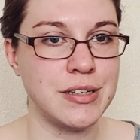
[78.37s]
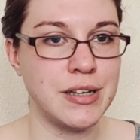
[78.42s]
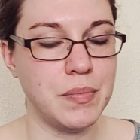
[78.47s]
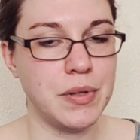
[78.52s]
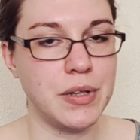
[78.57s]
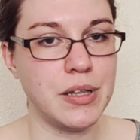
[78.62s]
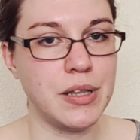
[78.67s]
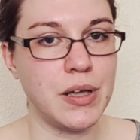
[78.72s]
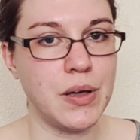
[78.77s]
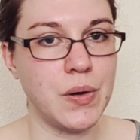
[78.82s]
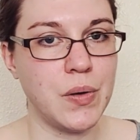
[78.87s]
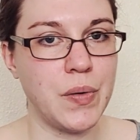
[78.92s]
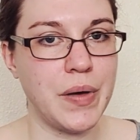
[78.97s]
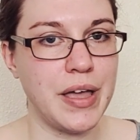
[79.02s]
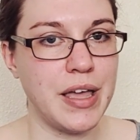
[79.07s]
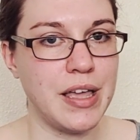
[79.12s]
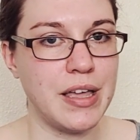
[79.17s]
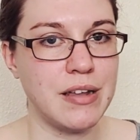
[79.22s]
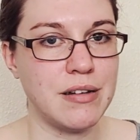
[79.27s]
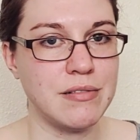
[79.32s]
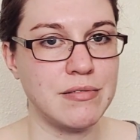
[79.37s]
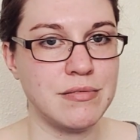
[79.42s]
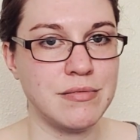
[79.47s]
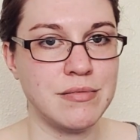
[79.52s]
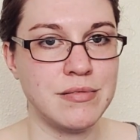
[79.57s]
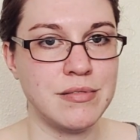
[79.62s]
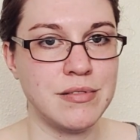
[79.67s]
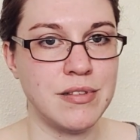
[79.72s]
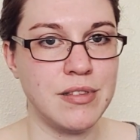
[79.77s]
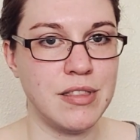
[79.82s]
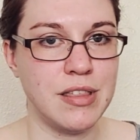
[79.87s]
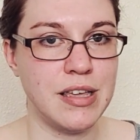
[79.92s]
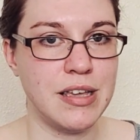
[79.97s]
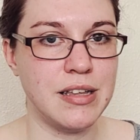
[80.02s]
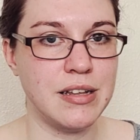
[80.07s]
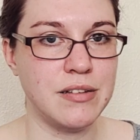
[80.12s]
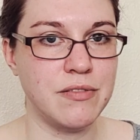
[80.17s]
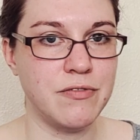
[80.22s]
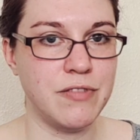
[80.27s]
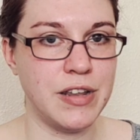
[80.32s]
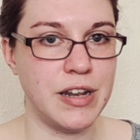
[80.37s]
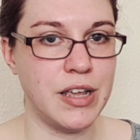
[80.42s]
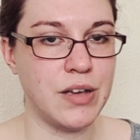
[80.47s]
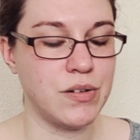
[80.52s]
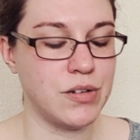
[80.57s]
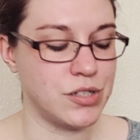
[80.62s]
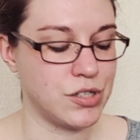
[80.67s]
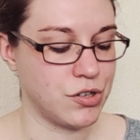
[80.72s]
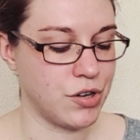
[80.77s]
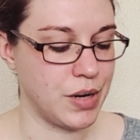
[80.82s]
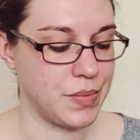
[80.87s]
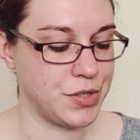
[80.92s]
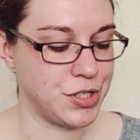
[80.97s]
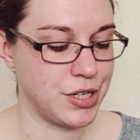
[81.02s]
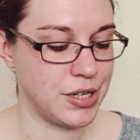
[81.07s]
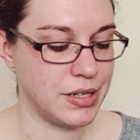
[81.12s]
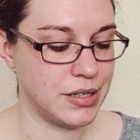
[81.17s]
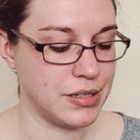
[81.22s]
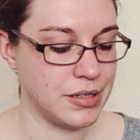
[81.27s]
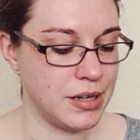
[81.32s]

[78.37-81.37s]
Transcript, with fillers: below in the video description.